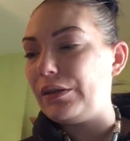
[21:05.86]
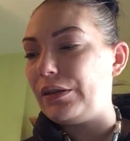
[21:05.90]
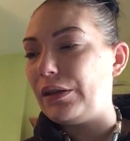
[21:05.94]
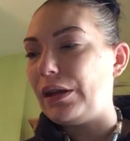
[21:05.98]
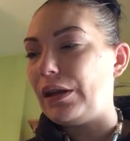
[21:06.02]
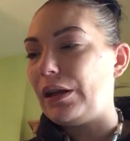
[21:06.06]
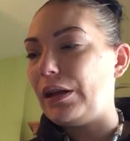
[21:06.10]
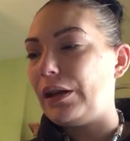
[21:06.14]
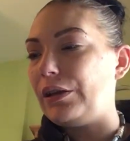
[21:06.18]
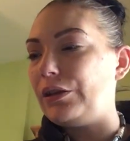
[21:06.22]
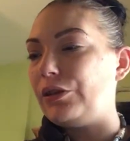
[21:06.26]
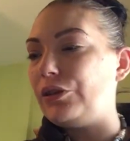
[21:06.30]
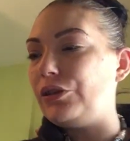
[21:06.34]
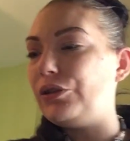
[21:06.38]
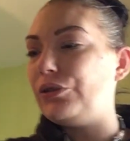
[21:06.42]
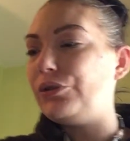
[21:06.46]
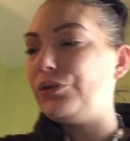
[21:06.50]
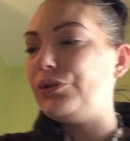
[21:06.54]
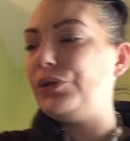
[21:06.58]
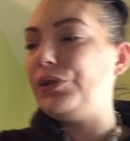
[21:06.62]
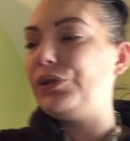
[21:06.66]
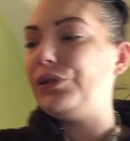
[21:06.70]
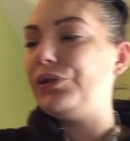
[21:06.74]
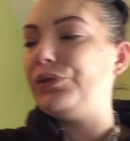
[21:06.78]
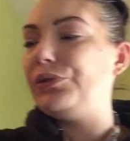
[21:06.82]
that I do
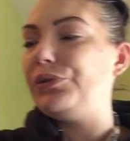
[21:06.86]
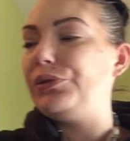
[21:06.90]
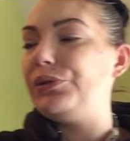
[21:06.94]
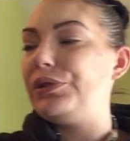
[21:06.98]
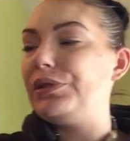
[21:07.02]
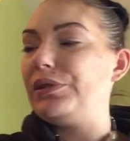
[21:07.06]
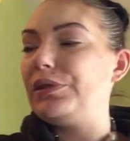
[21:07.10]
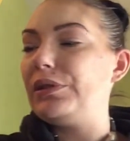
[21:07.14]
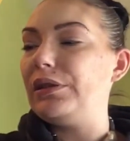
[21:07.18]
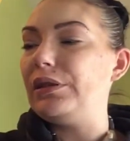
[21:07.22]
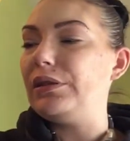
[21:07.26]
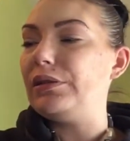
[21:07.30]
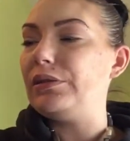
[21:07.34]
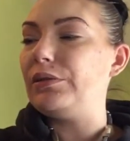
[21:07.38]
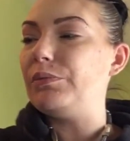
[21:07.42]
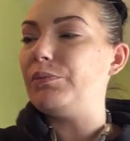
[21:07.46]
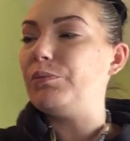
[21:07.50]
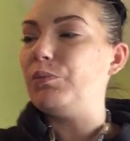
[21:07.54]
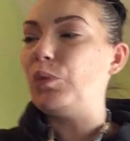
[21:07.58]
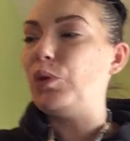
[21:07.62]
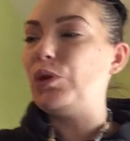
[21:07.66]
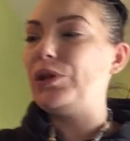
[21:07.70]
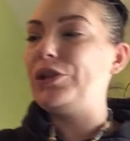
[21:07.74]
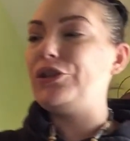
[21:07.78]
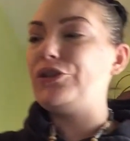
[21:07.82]
use is
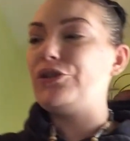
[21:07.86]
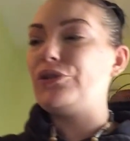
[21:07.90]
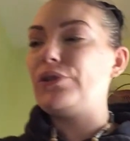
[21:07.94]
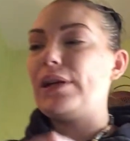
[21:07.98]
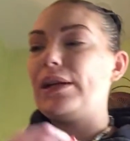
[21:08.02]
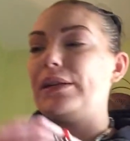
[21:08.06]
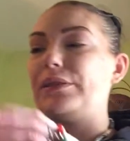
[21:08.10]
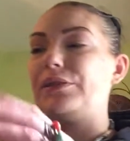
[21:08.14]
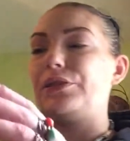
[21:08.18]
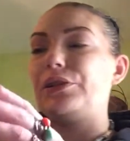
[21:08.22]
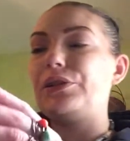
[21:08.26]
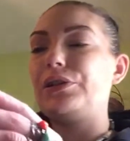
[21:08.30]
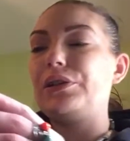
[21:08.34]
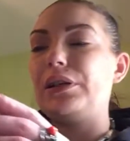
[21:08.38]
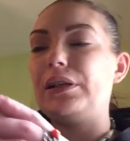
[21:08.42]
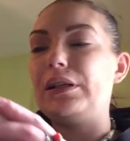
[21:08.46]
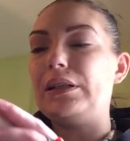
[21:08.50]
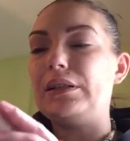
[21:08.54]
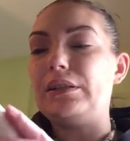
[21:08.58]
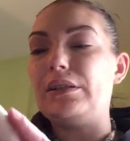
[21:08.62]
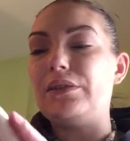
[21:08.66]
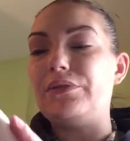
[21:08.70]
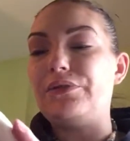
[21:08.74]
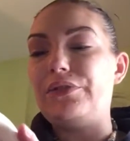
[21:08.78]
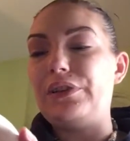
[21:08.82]
moisturizer
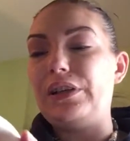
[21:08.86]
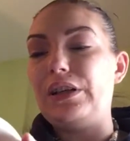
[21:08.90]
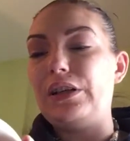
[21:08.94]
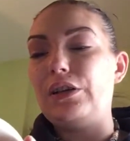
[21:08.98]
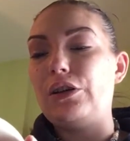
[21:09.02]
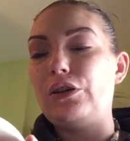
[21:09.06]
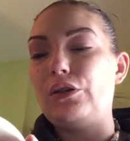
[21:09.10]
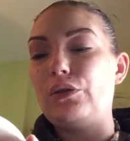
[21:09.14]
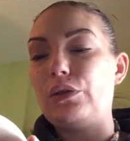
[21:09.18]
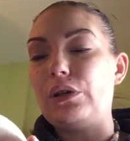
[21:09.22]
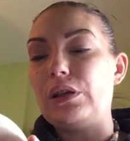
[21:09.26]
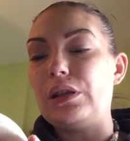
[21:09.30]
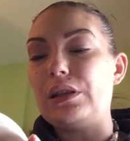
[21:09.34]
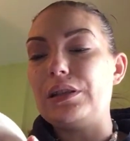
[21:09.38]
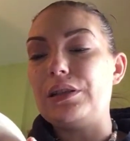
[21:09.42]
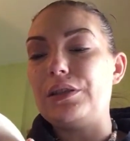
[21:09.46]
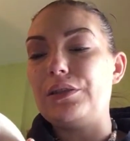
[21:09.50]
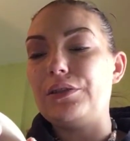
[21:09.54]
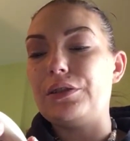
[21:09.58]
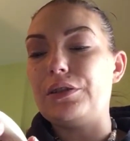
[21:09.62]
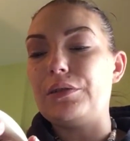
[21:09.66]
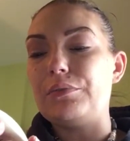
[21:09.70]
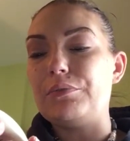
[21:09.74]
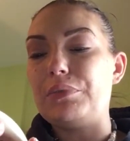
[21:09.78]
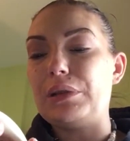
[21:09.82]
is Aveeno
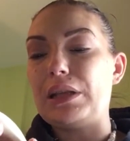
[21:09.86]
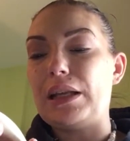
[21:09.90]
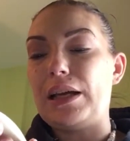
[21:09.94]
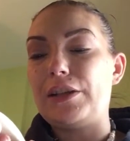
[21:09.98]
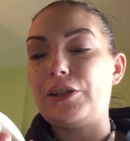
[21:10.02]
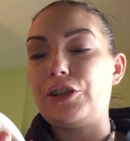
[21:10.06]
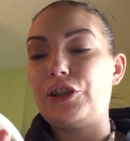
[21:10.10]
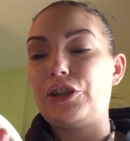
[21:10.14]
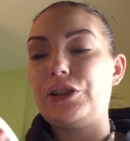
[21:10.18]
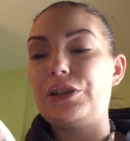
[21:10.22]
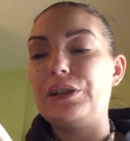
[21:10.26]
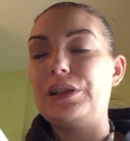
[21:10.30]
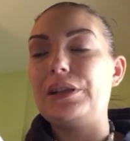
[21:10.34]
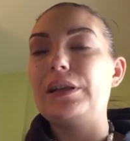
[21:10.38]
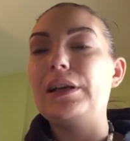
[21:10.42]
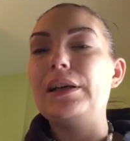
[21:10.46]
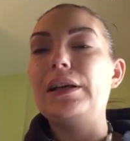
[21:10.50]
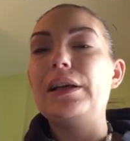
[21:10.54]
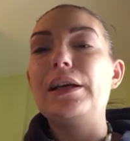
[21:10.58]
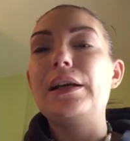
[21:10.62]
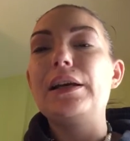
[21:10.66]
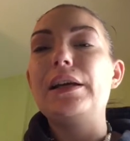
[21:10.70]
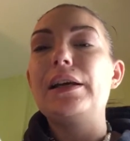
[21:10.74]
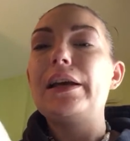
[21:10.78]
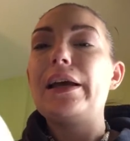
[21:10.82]
Clear Complexion,
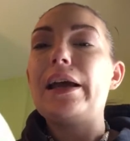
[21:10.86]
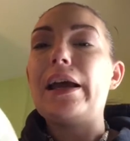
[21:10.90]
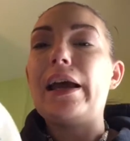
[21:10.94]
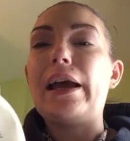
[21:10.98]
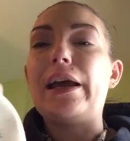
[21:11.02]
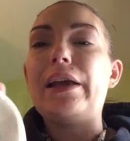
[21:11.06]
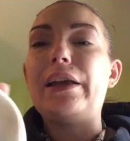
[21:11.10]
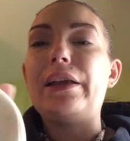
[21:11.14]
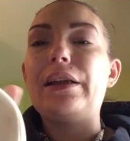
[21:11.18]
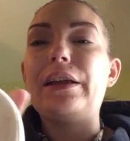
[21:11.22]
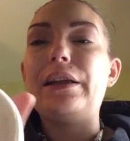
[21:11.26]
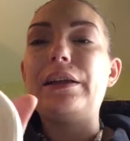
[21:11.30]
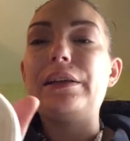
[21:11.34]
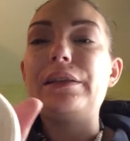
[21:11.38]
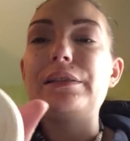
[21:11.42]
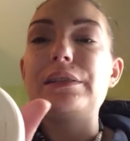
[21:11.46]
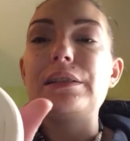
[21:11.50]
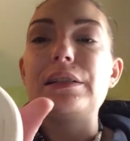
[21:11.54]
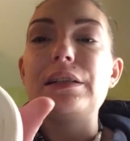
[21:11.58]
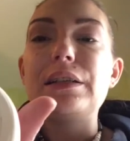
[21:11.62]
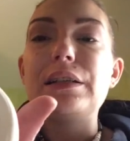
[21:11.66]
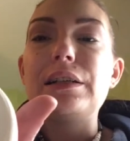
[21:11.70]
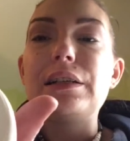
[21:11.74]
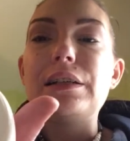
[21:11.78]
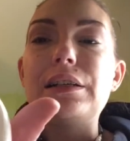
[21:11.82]
and
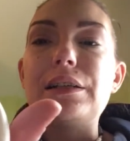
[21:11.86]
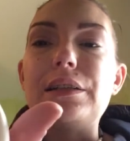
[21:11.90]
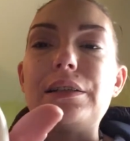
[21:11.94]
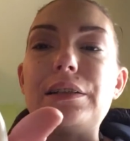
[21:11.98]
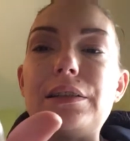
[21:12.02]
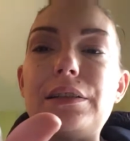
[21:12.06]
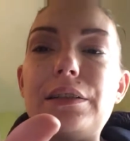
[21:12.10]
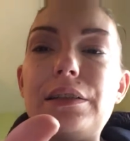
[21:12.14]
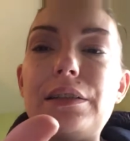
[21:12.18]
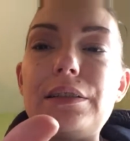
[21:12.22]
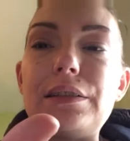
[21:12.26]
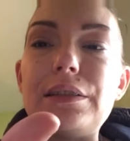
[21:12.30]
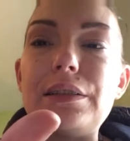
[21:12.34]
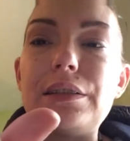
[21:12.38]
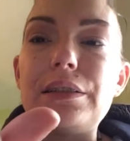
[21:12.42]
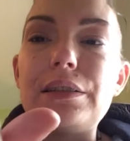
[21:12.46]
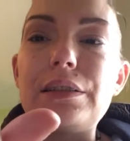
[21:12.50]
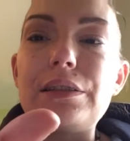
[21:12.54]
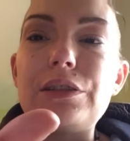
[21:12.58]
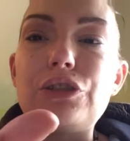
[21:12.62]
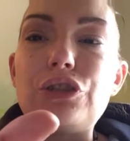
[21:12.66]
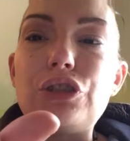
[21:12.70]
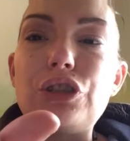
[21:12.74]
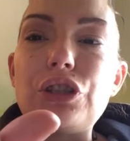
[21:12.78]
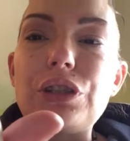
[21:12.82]
this
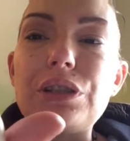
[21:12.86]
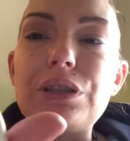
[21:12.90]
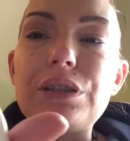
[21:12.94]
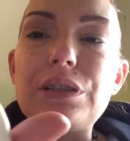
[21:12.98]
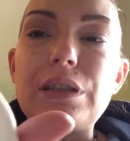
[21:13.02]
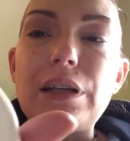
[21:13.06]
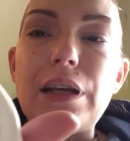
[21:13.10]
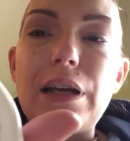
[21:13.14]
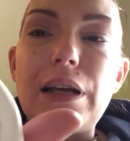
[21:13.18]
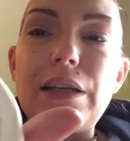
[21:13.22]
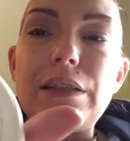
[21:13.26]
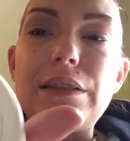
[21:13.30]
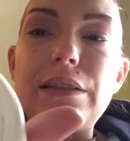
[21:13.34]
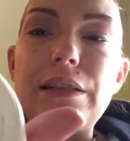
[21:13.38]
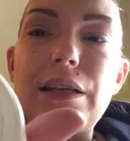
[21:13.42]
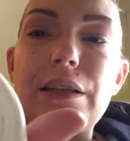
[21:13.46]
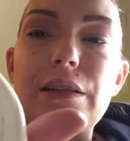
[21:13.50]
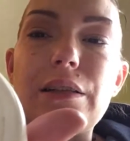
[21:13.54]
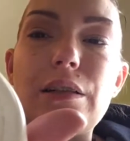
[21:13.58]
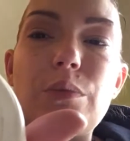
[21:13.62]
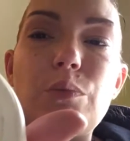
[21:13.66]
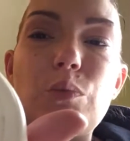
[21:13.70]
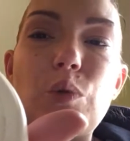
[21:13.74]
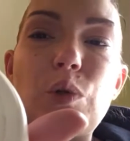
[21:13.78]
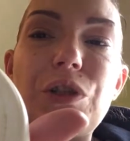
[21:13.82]
is just a
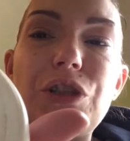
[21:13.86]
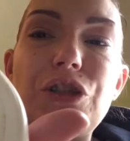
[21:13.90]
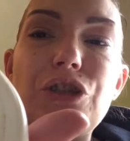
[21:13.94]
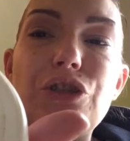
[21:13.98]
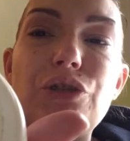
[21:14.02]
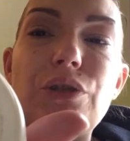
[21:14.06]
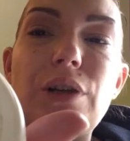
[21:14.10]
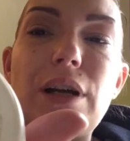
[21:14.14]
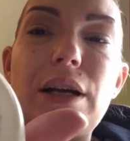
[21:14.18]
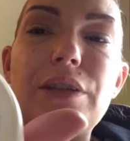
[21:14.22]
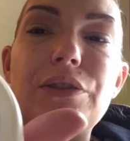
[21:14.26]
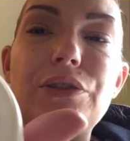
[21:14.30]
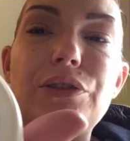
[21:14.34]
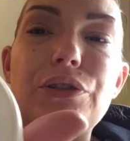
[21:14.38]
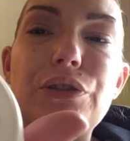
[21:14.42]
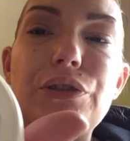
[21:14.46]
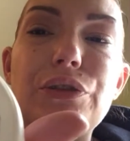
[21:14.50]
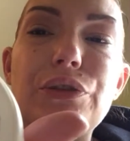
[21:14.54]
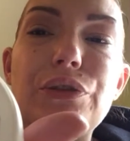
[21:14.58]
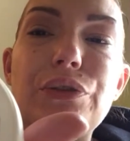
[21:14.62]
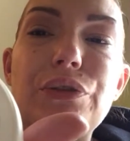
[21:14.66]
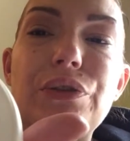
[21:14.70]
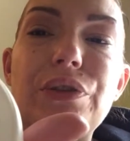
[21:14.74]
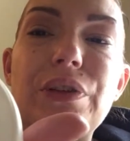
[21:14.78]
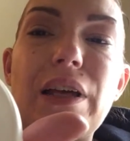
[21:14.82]
daily
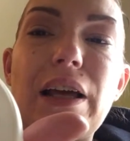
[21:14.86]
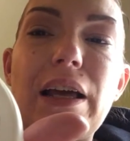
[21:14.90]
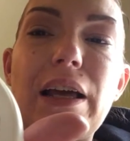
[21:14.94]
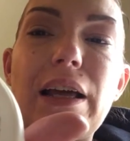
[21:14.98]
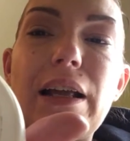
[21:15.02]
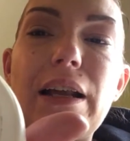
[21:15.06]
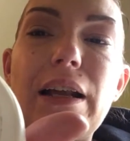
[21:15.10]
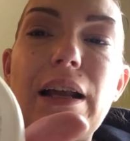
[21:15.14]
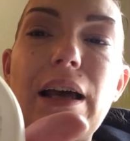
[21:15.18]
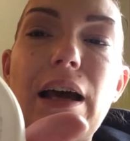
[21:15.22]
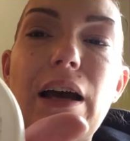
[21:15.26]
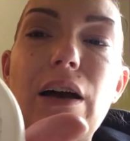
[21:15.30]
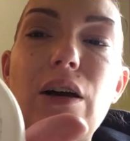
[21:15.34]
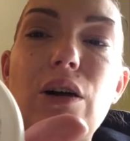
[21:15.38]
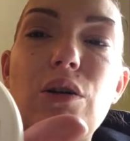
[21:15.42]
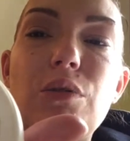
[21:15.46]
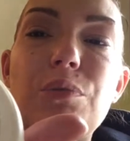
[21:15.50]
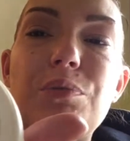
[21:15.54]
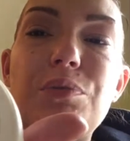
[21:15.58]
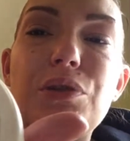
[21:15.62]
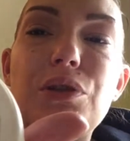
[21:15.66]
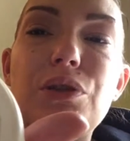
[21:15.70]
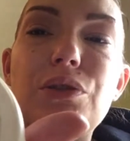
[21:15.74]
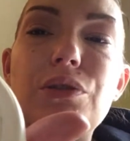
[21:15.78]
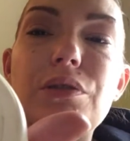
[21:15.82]
moisturizer that
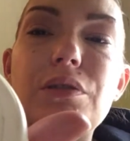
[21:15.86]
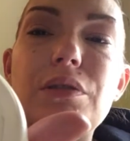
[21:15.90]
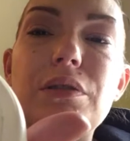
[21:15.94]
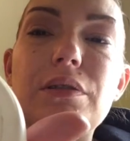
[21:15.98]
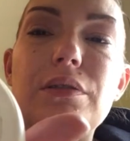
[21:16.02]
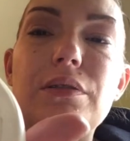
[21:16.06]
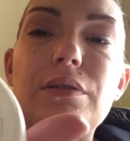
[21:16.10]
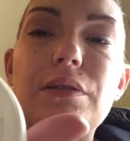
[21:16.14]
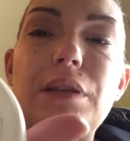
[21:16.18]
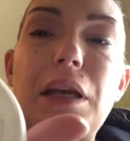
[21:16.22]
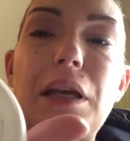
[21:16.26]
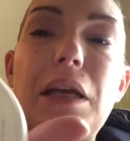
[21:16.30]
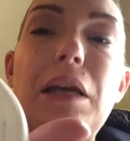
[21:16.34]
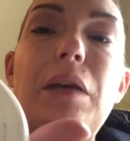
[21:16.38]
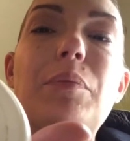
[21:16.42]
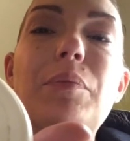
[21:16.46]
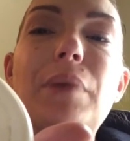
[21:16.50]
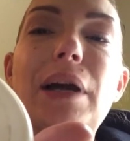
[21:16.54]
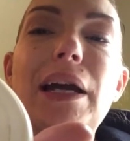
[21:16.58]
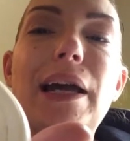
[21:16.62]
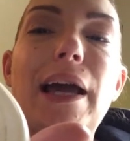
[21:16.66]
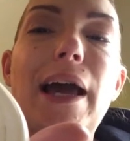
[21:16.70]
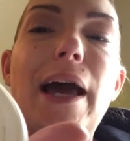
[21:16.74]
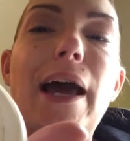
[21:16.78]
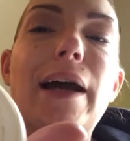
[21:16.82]
helps keep
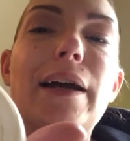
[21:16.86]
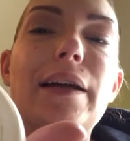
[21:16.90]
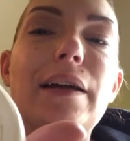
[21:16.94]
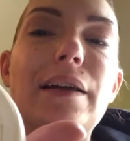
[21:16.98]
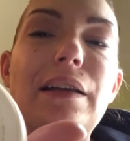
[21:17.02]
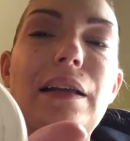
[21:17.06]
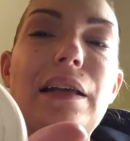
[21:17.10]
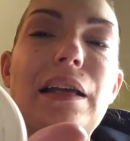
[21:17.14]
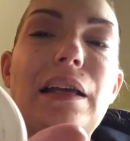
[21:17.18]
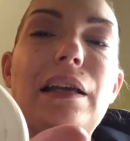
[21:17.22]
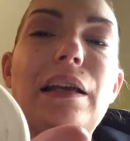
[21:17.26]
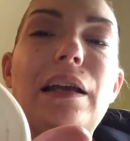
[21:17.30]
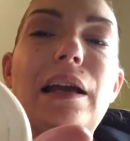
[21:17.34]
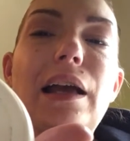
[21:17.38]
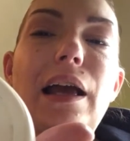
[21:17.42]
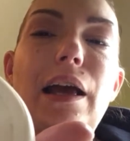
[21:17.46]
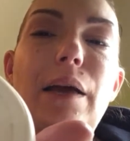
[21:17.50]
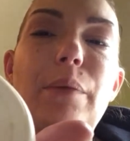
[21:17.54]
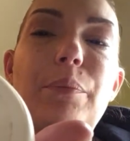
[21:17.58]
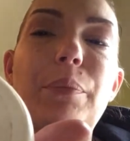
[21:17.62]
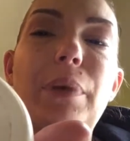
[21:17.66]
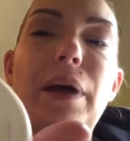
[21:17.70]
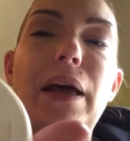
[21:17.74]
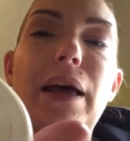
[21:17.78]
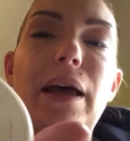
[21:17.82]
my acne
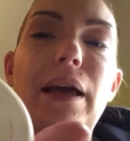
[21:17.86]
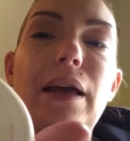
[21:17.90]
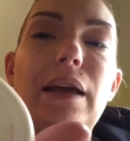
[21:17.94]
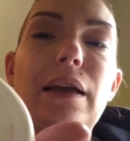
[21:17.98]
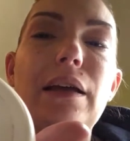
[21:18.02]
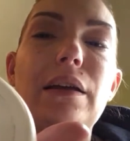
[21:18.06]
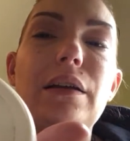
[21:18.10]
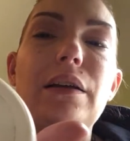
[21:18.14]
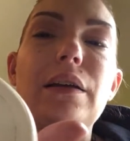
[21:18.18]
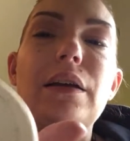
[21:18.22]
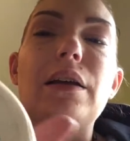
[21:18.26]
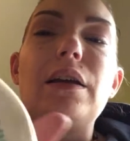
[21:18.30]
at bay.